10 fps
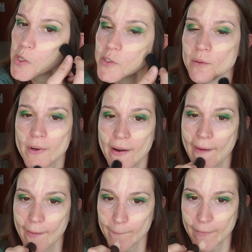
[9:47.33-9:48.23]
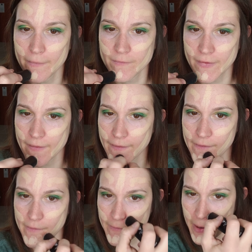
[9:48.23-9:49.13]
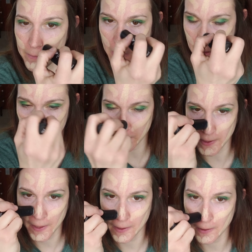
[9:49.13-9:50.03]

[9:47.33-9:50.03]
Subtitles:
So my neck and my face are the same color.